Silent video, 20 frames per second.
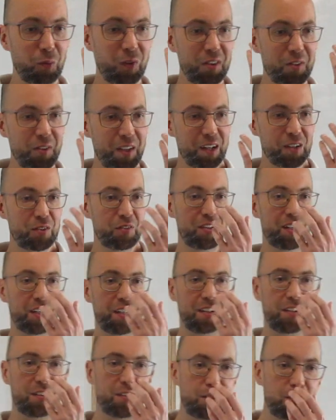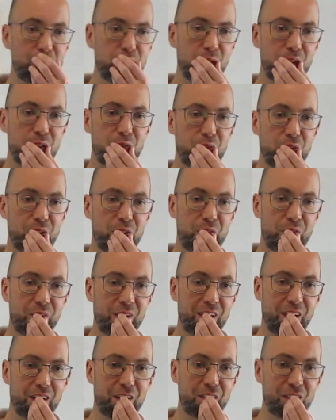1,944 three
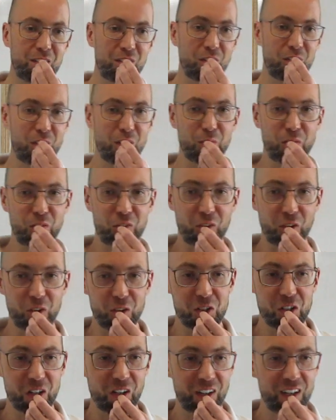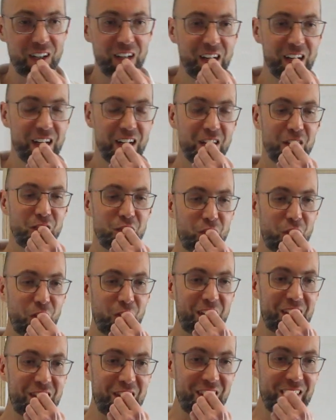colorings in Nova Scotia. So
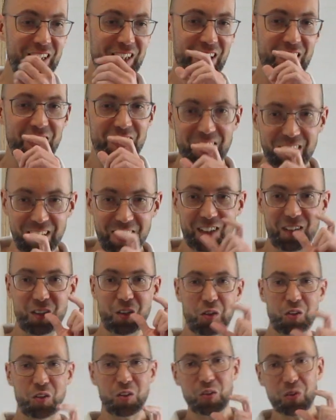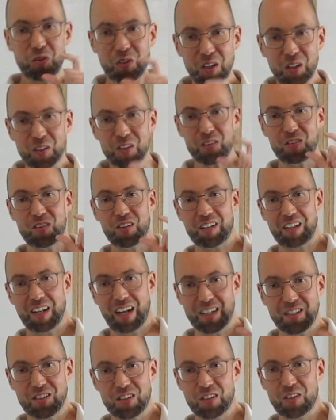I think you notice it
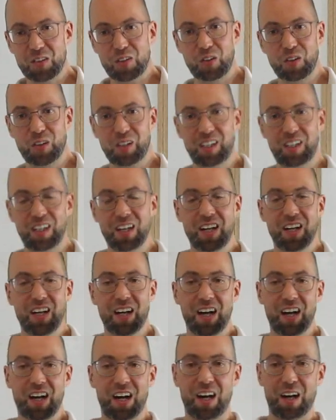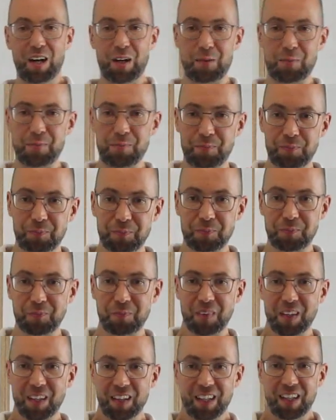actually took
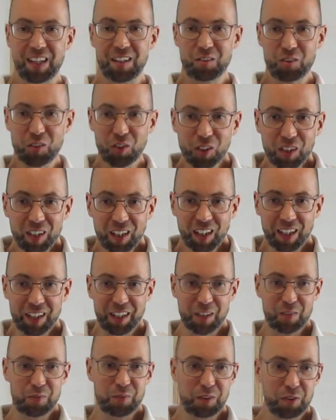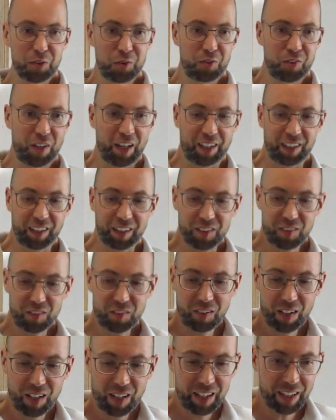like a few
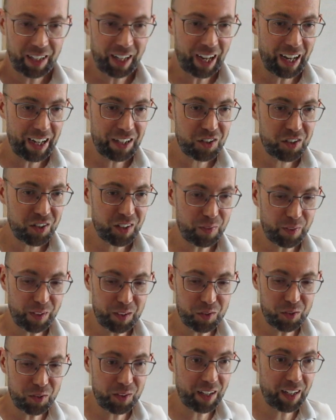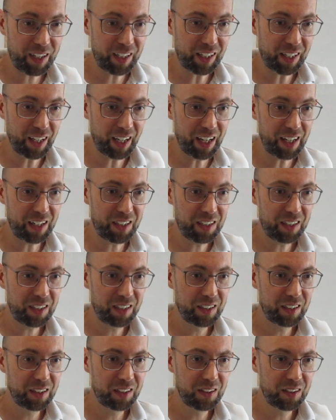seconds. Now actually, if I do that again,